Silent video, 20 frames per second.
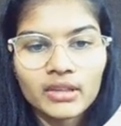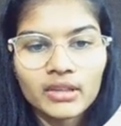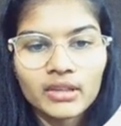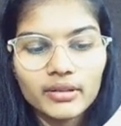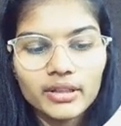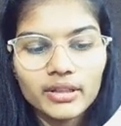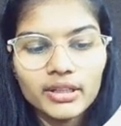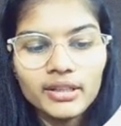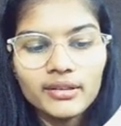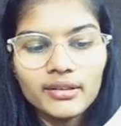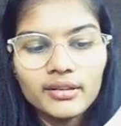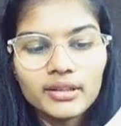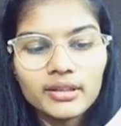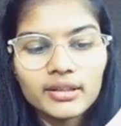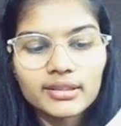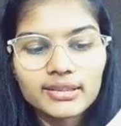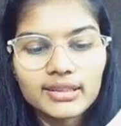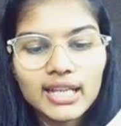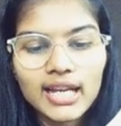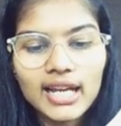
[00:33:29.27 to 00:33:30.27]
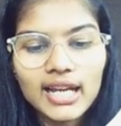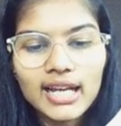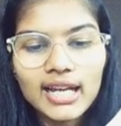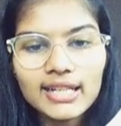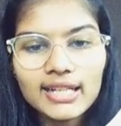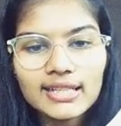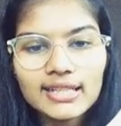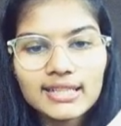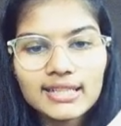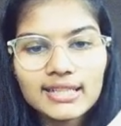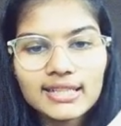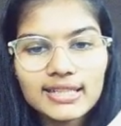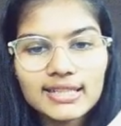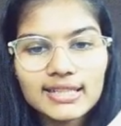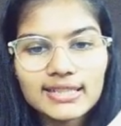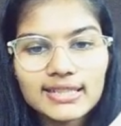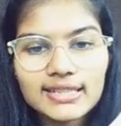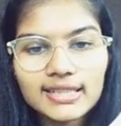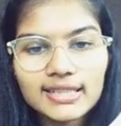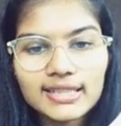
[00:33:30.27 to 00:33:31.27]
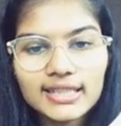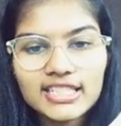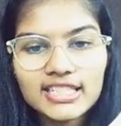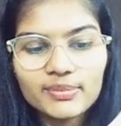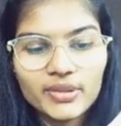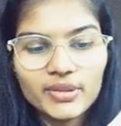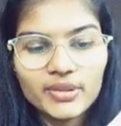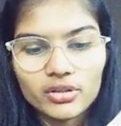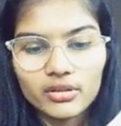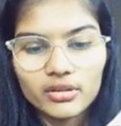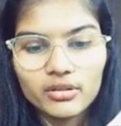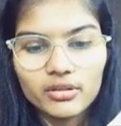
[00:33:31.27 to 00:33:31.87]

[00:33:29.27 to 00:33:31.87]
Okay, that is a special